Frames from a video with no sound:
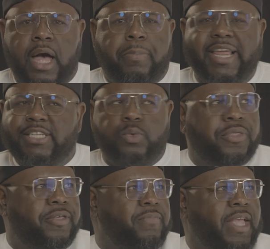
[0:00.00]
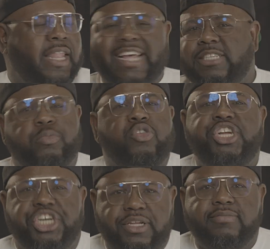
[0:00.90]
A place with less
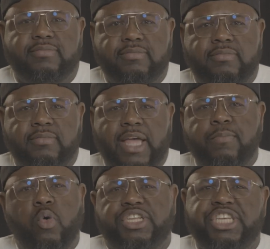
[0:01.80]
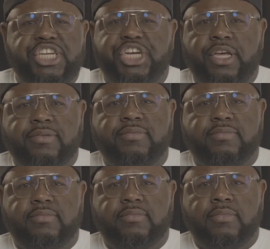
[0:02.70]
preaching and more teaching.
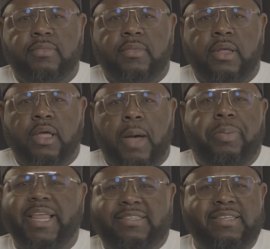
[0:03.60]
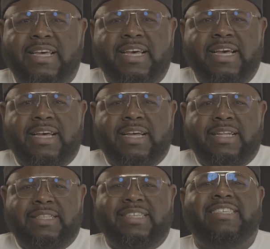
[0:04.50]
A place
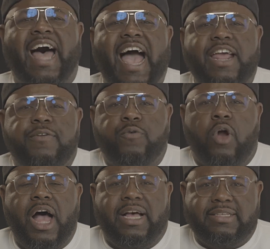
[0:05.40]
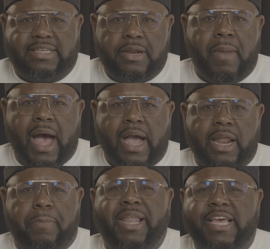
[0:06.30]
designed for us in
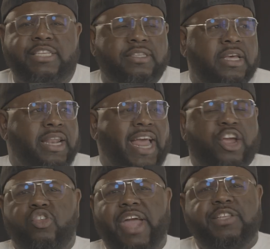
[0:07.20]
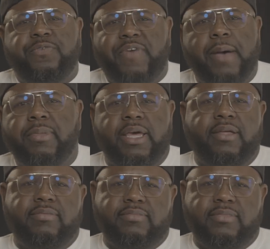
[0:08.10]
mind. A place that creates family
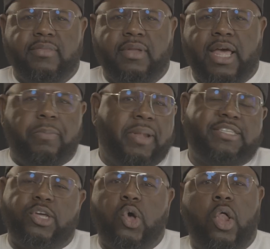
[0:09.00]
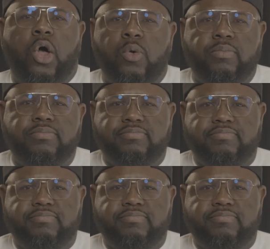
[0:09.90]
and a place to call home.